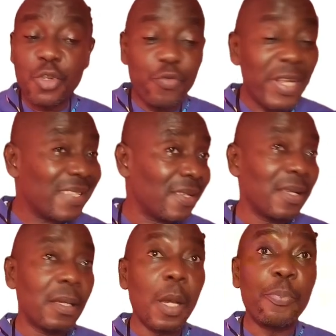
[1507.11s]
strict
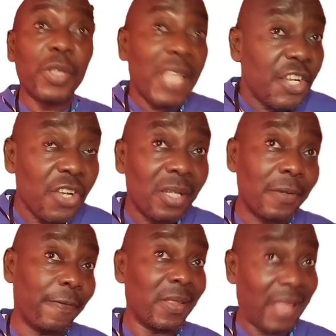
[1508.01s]

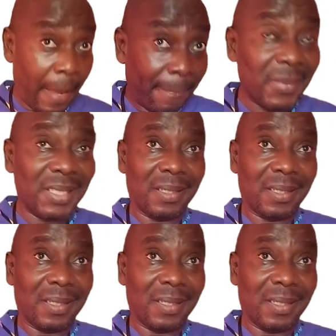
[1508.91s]
protection for them.